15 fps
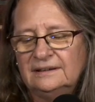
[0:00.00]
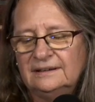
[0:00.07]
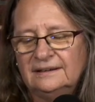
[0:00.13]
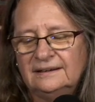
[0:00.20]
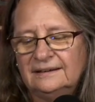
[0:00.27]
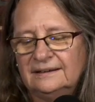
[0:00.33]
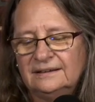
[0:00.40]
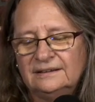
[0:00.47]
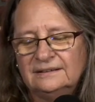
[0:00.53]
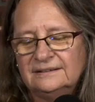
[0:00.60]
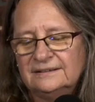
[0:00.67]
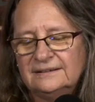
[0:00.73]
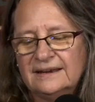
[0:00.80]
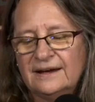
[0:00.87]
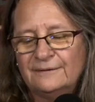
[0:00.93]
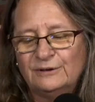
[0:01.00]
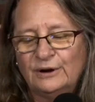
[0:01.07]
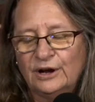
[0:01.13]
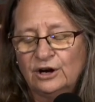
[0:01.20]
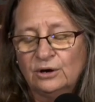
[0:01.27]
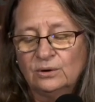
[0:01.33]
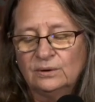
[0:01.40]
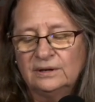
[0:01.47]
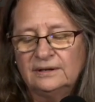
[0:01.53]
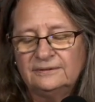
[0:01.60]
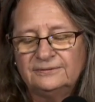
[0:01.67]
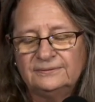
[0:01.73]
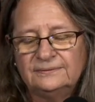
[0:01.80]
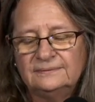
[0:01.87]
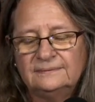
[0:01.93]
you never know
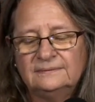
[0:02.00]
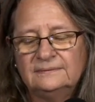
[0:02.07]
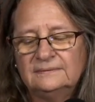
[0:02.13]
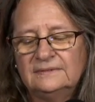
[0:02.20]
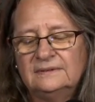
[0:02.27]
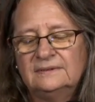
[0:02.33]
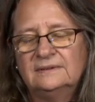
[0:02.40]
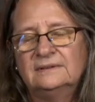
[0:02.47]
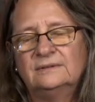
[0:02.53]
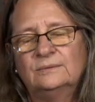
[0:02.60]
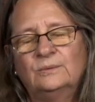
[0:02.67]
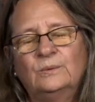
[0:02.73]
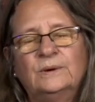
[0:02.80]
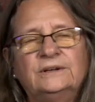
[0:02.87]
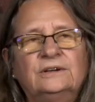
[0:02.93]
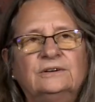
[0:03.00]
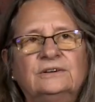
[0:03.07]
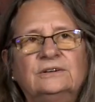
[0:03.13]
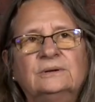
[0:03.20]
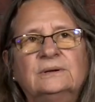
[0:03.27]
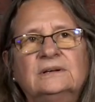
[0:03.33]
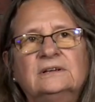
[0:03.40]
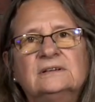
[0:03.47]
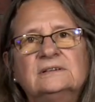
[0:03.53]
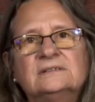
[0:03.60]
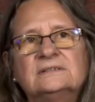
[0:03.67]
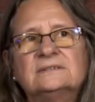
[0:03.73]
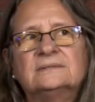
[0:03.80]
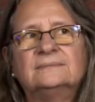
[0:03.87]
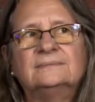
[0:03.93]
if what you're doing
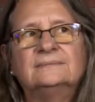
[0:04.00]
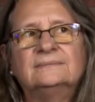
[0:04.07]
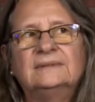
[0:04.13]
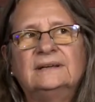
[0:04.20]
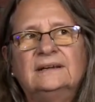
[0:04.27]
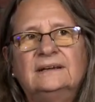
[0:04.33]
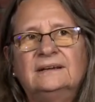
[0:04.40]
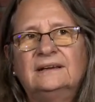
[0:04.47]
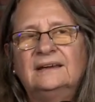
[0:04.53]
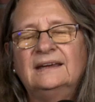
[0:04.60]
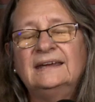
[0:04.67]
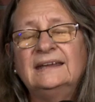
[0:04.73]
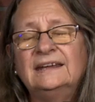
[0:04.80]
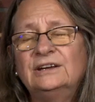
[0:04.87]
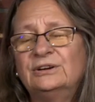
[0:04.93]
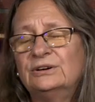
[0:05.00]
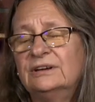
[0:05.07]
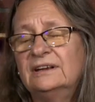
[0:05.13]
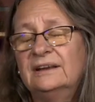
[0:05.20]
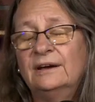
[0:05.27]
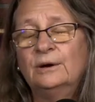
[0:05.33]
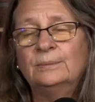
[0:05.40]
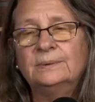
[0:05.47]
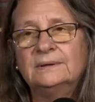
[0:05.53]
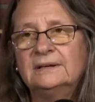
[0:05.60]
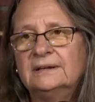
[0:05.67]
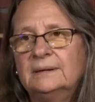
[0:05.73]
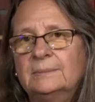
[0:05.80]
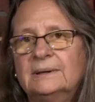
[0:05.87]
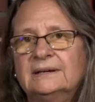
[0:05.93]
is any good, helping
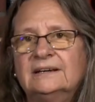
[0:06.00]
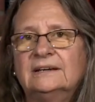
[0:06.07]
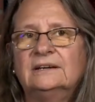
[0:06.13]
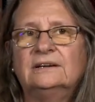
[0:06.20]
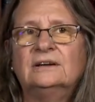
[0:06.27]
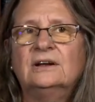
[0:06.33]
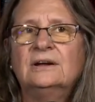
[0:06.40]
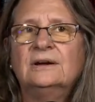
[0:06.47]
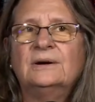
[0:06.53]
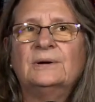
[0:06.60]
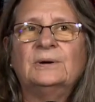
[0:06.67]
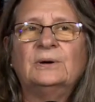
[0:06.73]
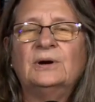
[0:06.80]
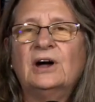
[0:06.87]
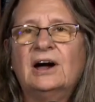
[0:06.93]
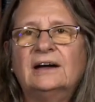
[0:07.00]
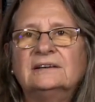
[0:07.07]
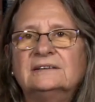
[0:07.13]
anybody or not.